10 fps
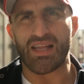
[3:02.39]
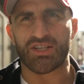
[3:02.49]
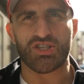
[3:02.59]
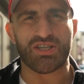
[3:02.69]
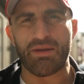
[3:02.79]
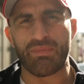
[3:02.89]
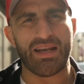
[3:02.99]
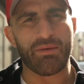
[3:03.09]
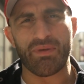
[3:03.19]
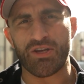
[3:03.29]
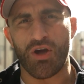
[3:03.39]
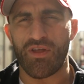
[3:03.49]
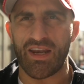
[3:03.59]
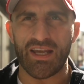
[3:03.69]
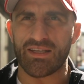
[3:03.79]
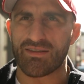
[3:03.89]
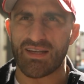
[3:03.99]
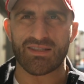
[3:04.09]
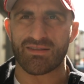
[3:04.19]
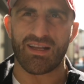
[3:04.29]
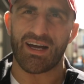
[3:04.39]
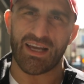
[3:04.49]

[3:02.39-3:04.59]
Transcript: just had me let me know that he doesn't